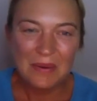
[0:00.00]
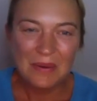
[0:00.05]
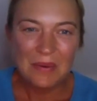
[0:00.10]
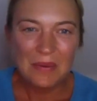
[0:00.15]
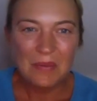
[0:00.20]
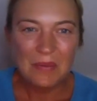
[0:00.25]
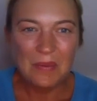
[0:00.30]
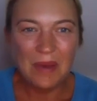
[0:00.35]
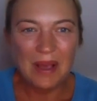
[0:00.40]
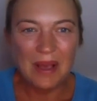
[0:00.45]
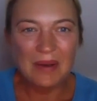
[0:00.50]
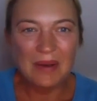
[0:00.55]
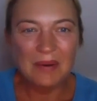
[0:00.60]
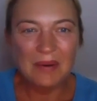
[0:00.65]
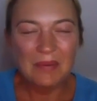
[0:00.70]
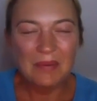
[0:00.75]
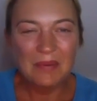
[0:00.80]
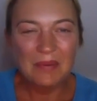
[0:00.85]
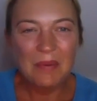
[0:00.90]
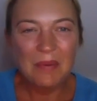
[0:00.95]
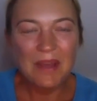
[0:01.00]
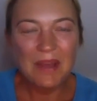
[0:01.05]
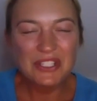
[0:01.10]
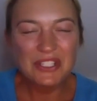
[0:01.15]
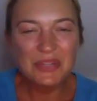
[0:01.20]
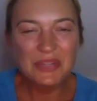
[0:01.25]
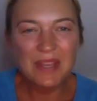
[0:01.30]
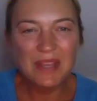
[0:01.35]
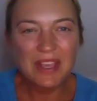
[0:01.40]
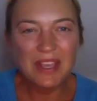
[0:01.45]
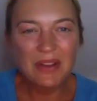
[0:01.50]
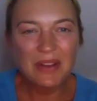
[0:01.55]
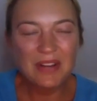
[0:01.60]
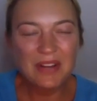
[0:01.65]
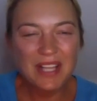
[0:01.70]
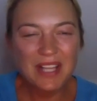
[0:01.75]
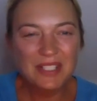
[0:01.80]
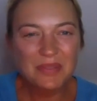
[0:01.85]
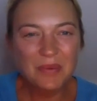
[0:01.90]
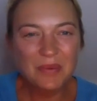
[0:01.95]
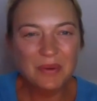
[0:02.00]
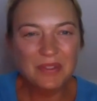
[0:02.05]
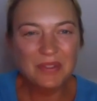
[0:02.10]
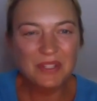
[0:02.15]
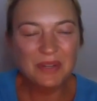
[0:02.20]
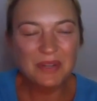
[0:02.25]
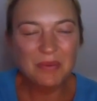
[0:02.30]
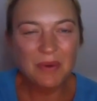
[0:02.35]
Wow. Well, where should we go next, Wanda?